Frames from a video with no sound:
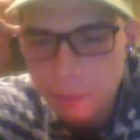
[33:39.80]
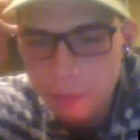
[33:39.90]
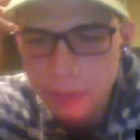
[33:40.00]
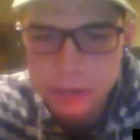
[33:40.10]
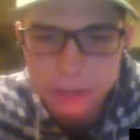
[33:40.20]
that
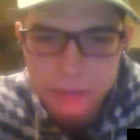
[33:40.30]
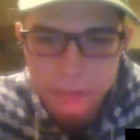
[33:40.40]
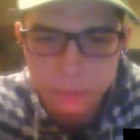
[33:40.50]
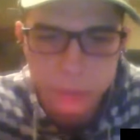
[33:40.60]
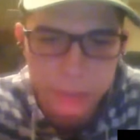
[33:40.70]
needs some
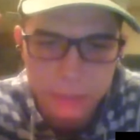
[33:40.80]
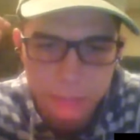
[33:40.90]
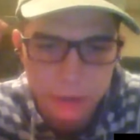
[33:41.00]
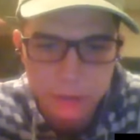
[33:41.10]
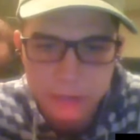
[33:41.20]

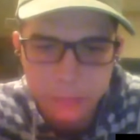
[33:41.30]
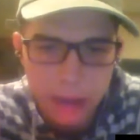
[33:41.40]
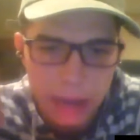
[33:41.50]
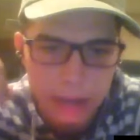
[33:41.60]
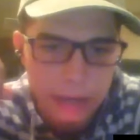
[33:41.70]
transparency
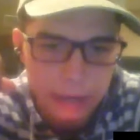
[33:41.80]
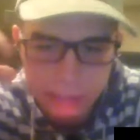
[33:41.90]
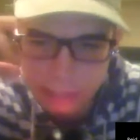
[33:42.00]
behind it as